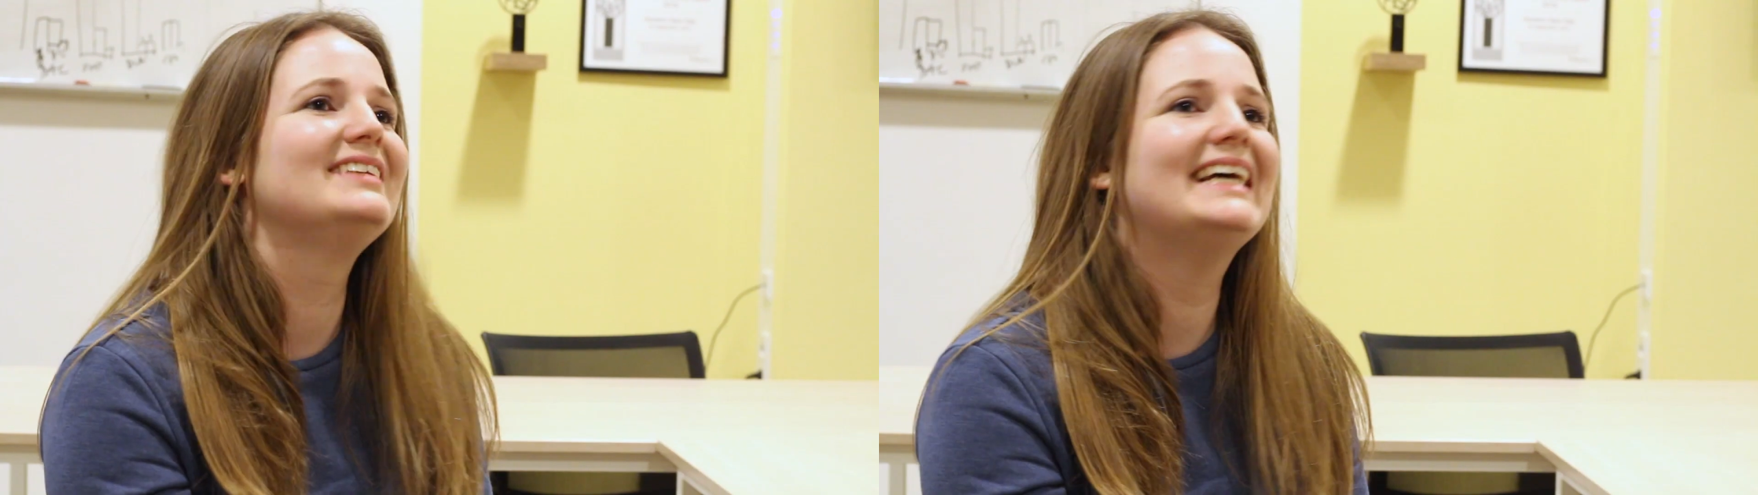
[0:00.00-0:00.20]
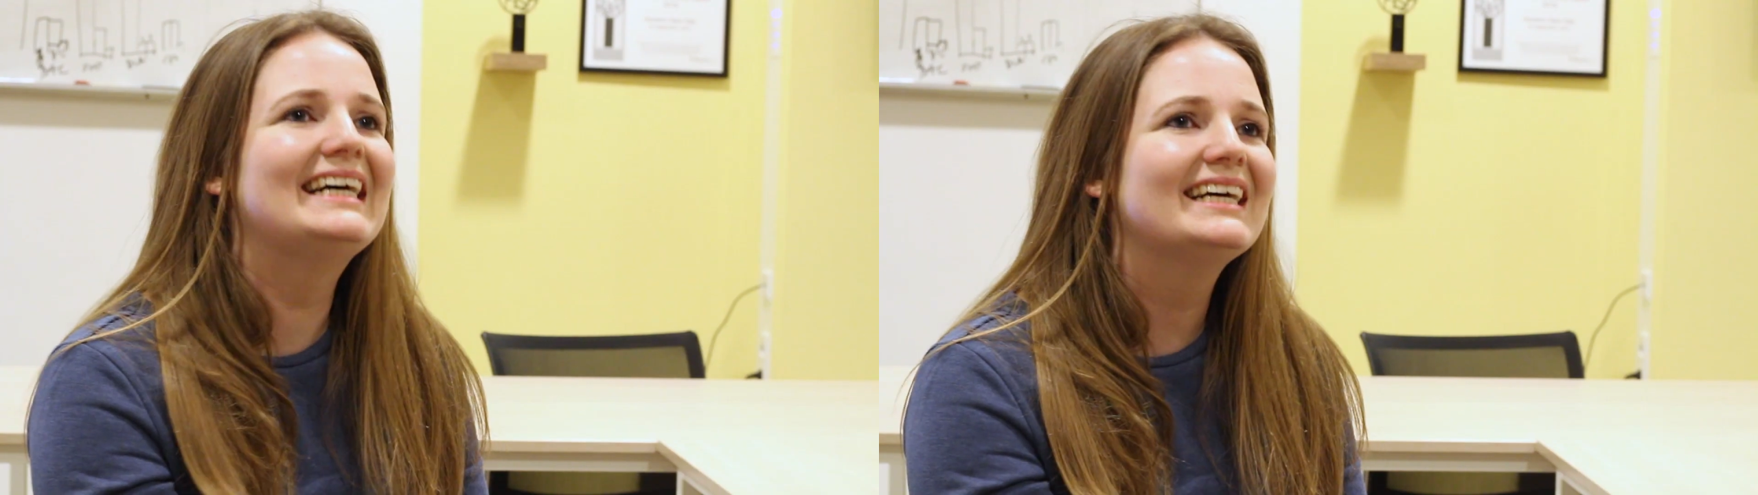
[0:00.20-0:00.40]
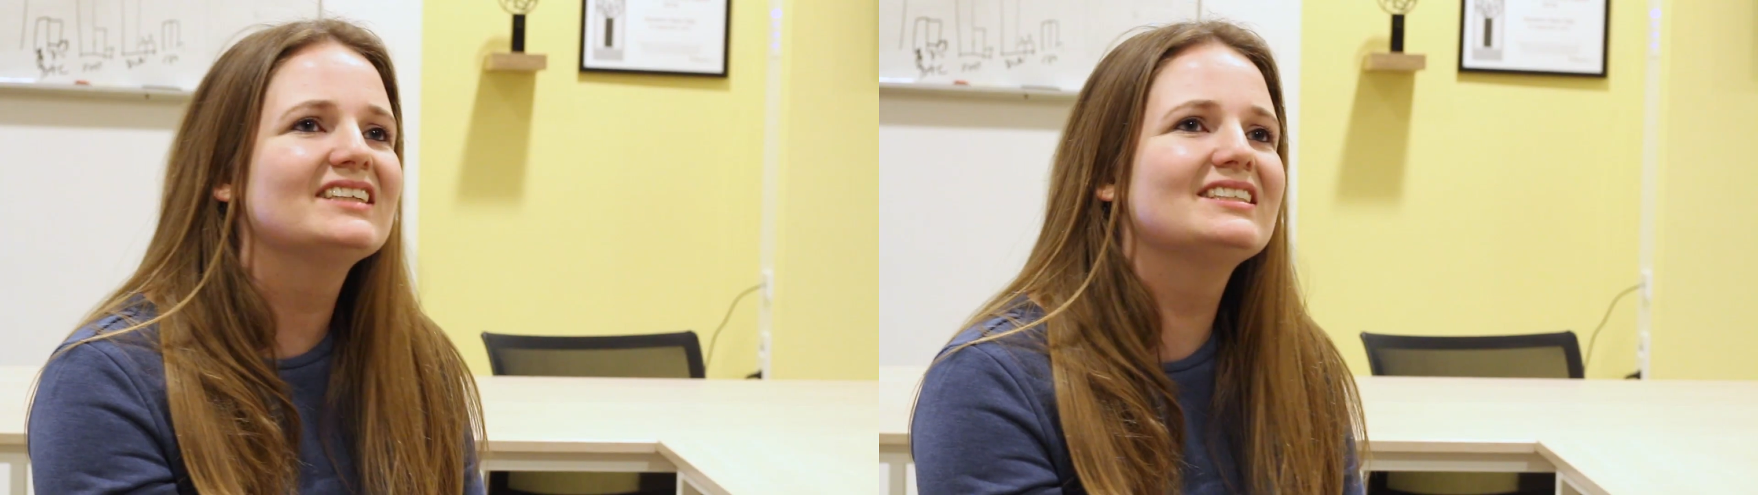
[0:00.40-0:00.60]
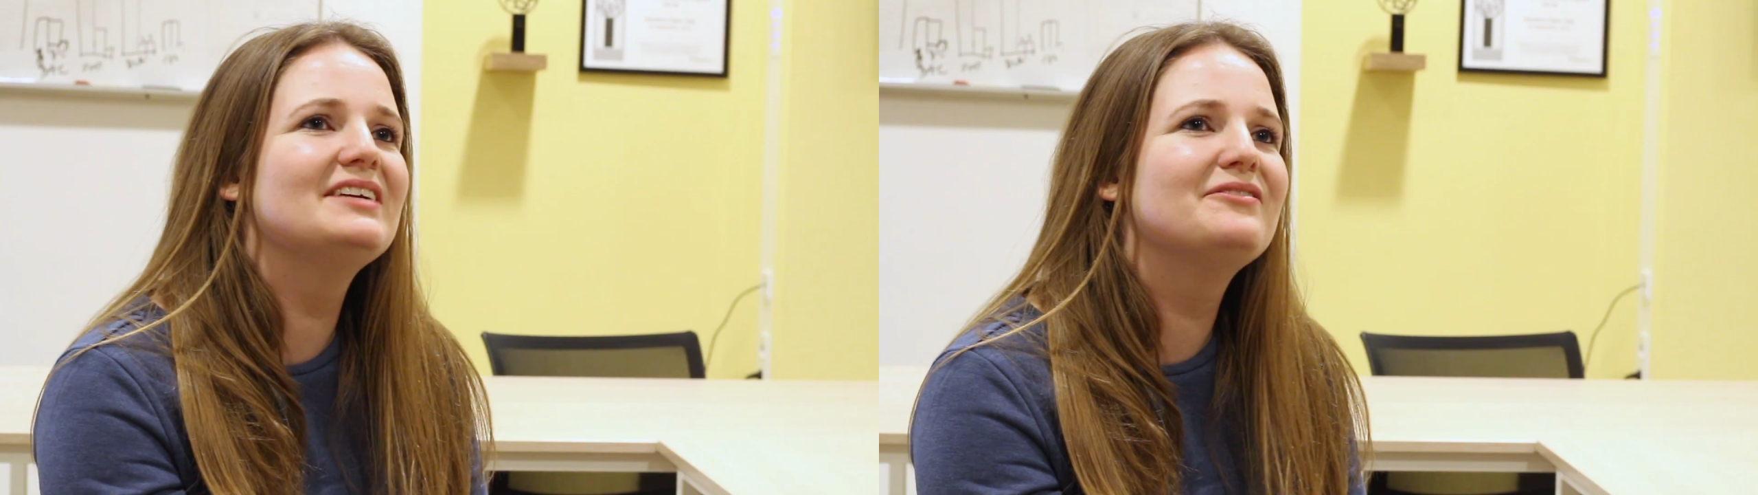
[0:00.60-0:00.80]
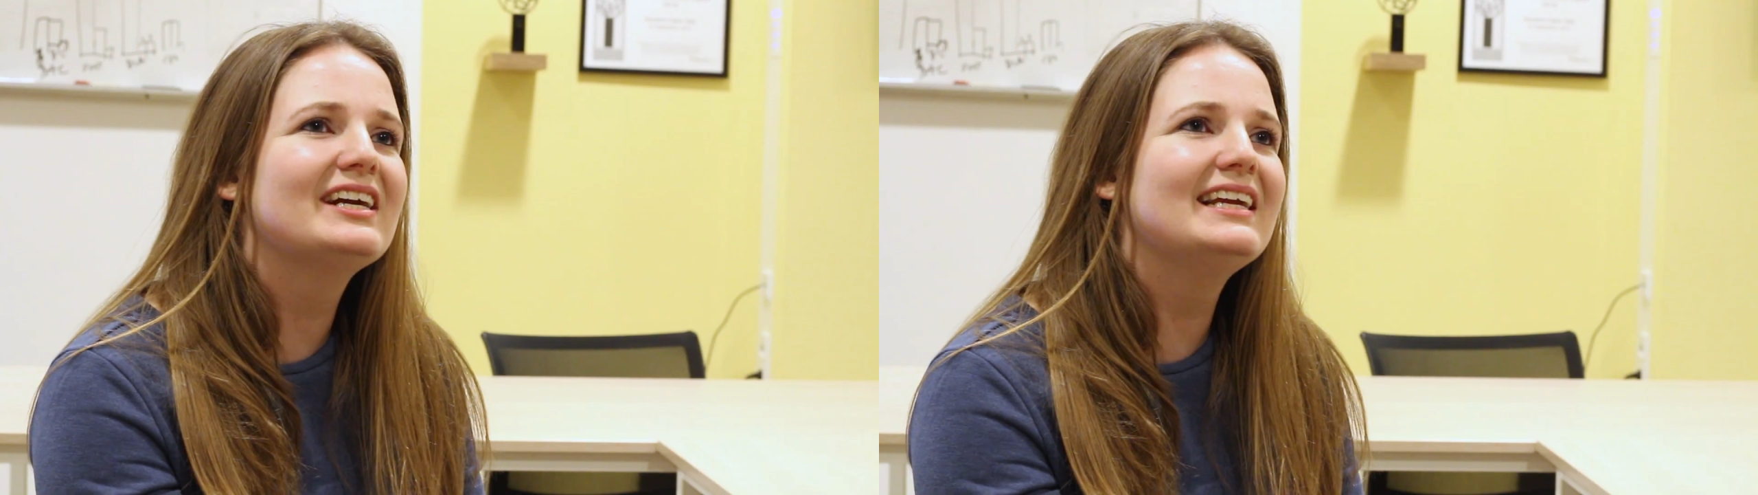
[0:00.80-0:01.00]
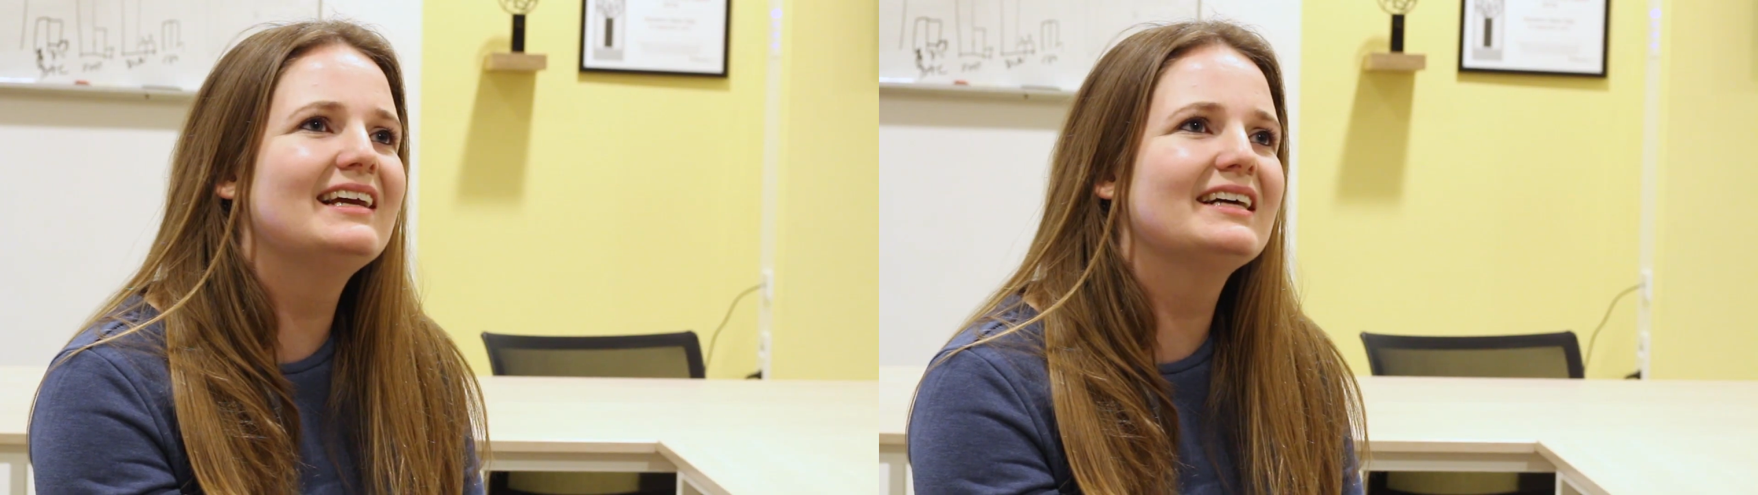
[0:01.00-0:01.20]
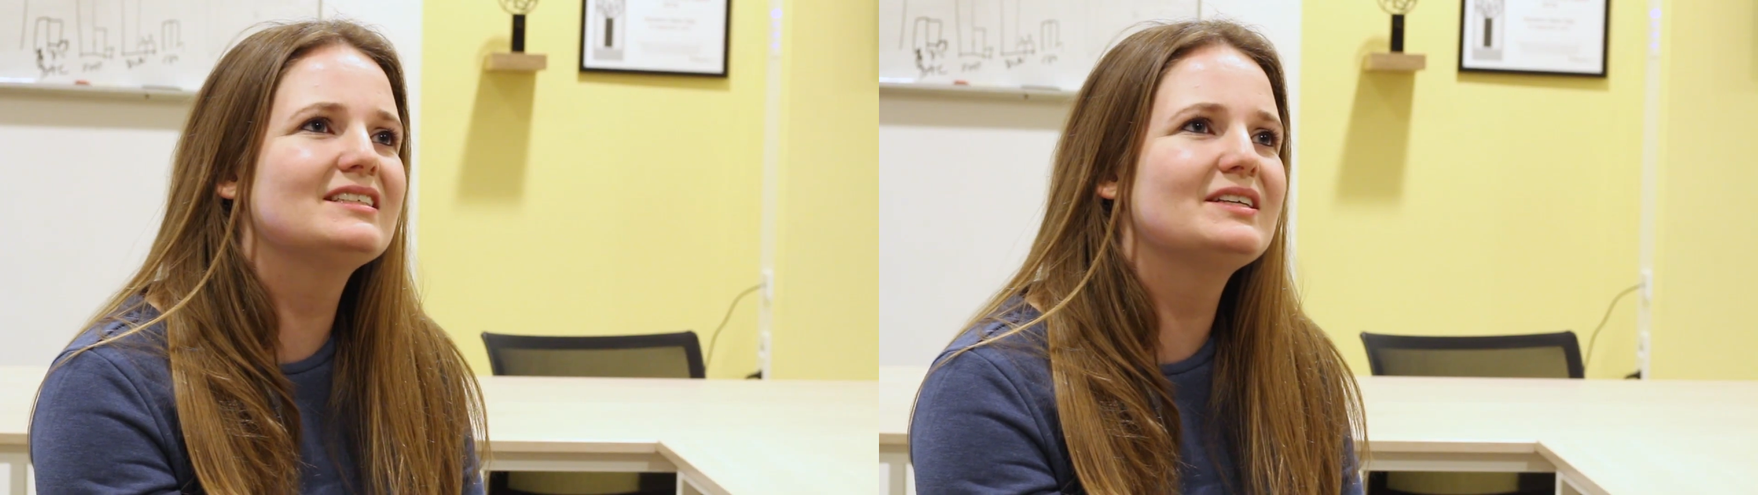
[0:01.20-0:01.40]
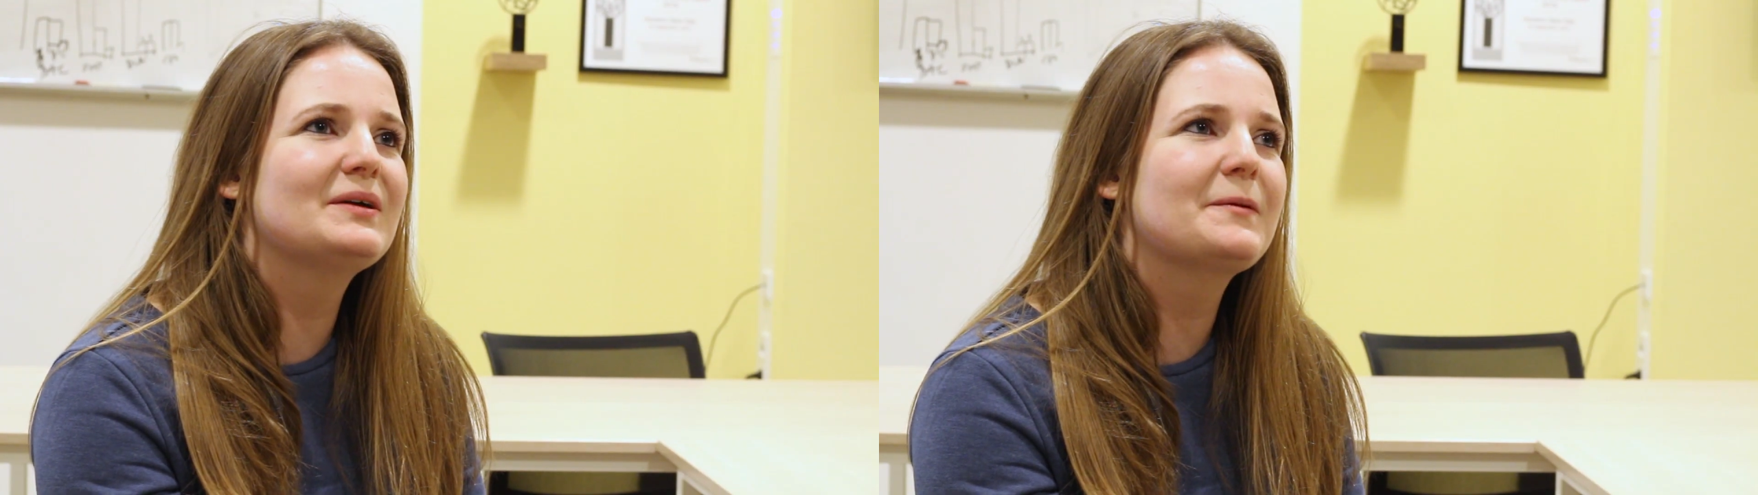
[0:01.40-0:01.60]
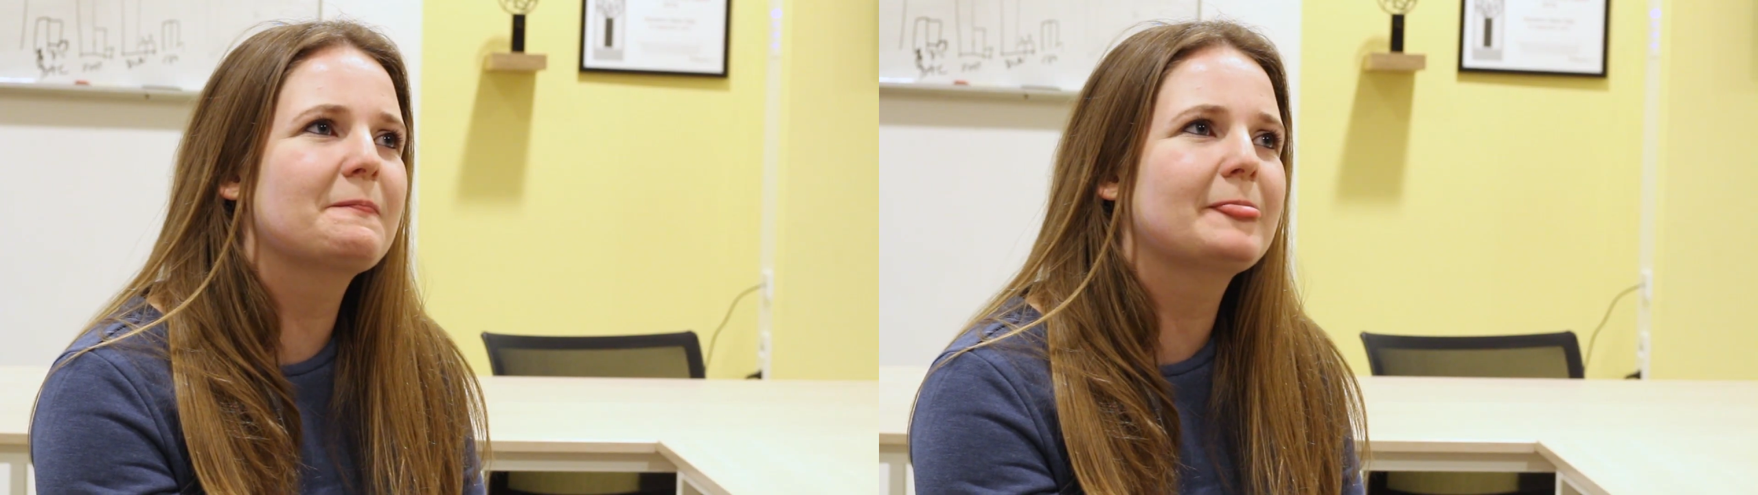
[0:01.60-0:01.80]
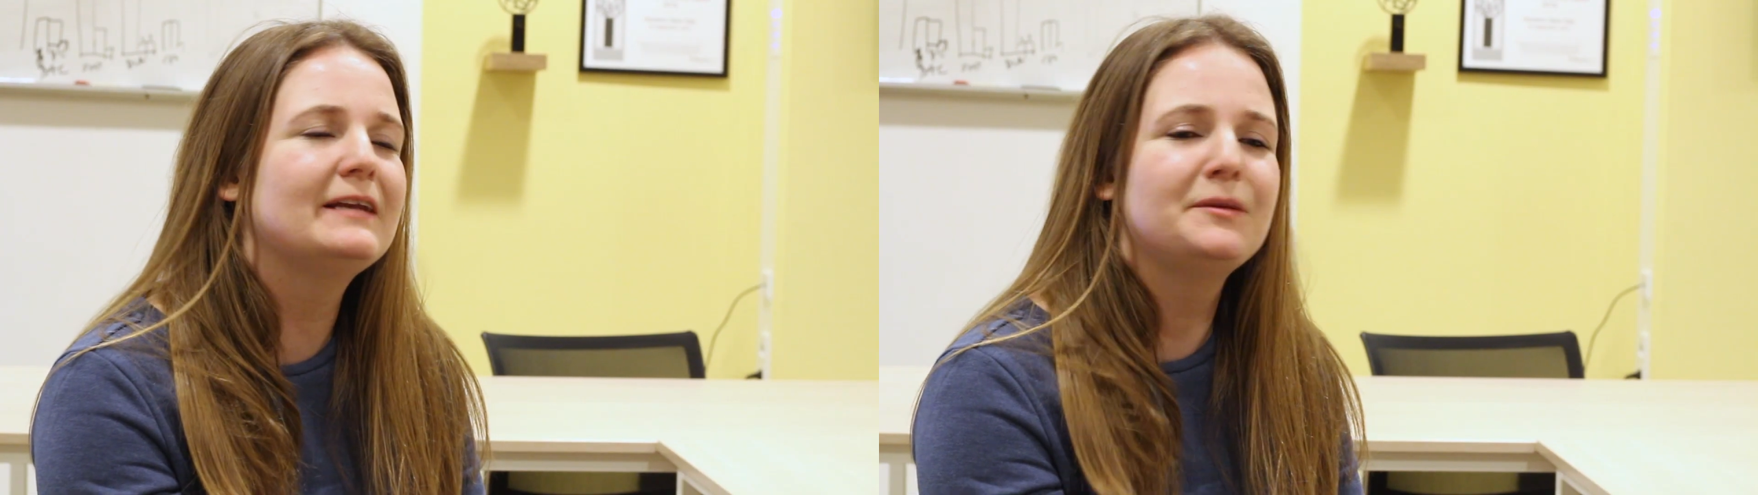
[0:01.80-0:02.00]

Yeah, I actually really like the,